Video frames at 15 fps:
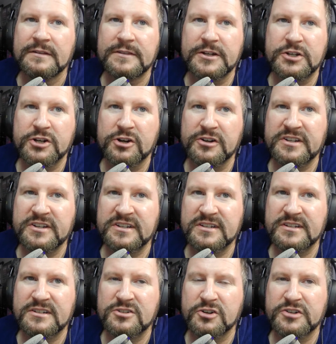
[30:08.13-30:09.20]
The
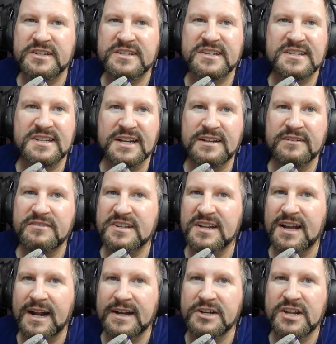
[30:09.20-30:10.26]
church's distinctive
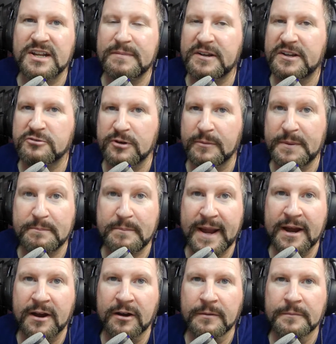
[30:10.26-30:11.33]
signage has been stripped
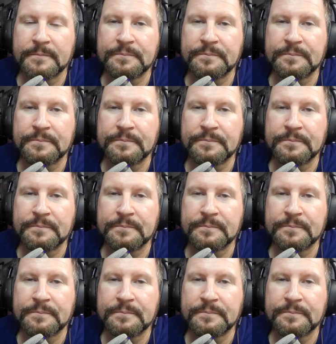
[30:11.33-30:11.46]
bare,